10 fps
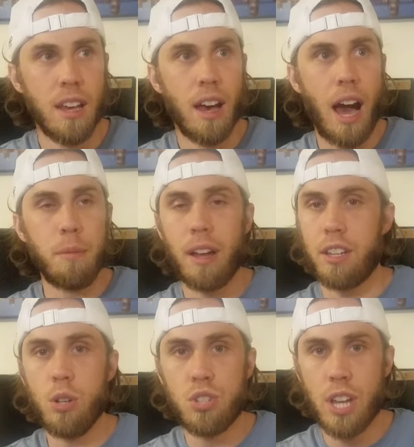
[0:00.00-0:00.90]
I'm not a
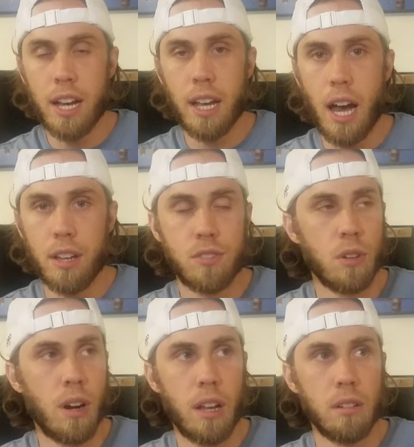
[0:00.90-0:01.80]
huge tech guy,
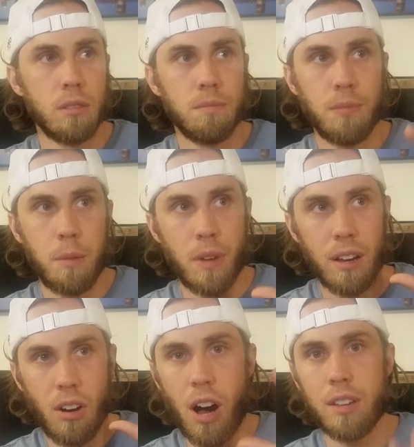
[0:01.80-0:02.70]
so I'm
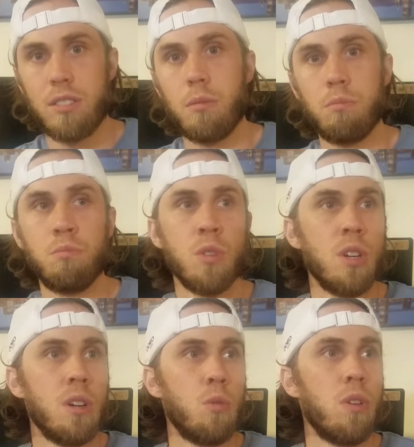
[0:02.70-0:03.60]
not awesome
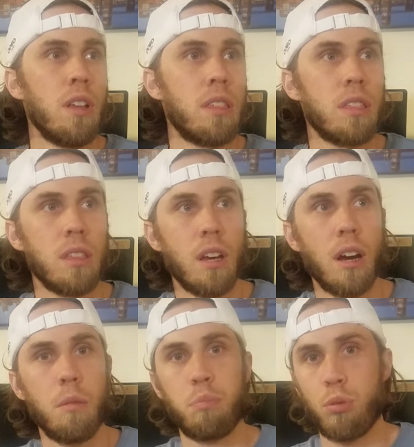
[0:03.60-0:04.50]
with
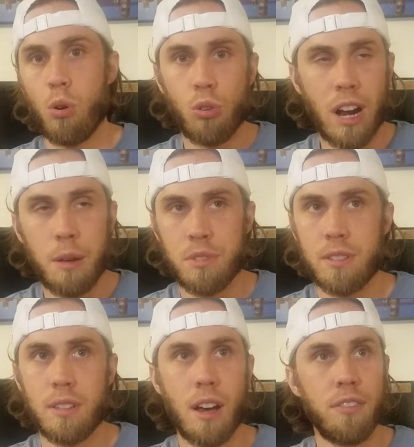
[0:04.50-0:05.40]
programs and
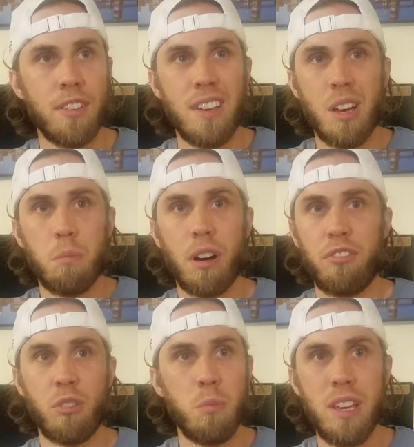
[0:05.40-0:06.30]
stuff. But
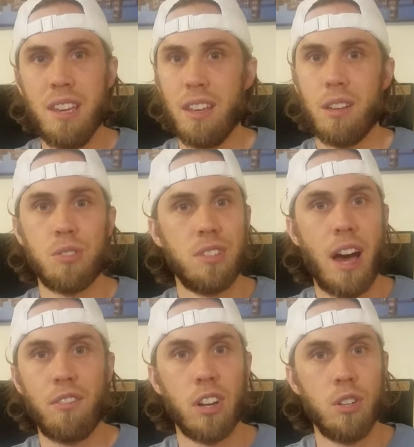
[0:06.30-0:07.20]
for me, it was
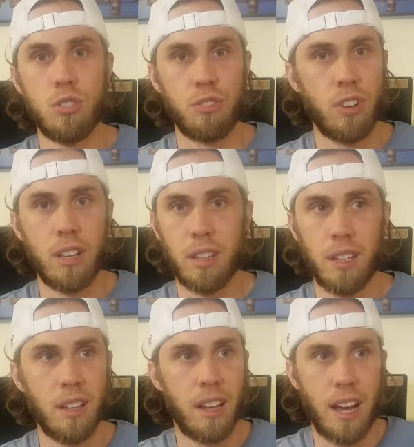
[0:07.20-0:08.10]
not very user friendly.
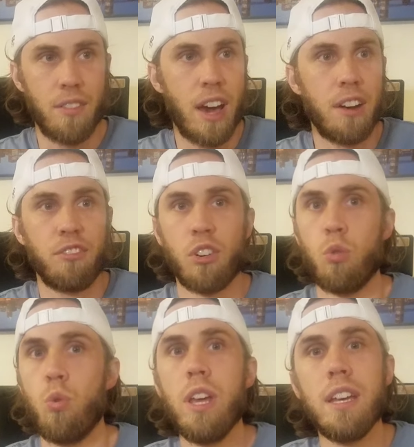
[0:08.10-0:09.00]
Like, I've had it for
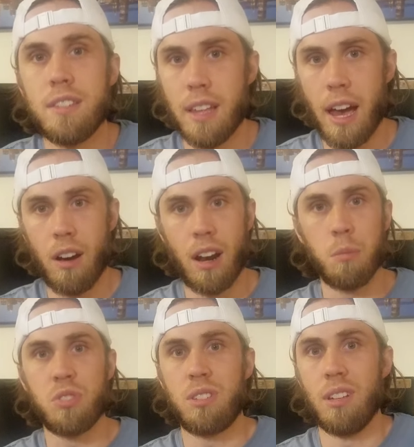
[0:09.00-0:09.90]
weeks now, and I'm
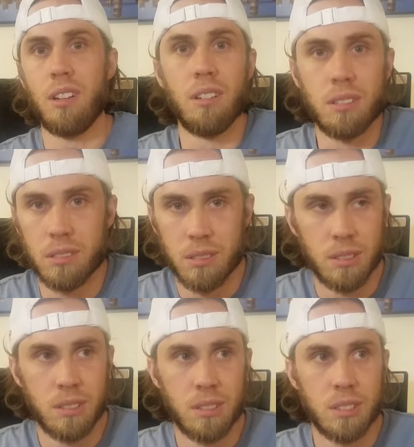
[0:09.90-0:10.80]
still
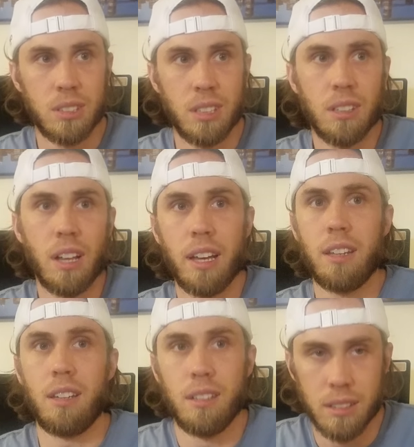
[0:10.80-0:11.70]
like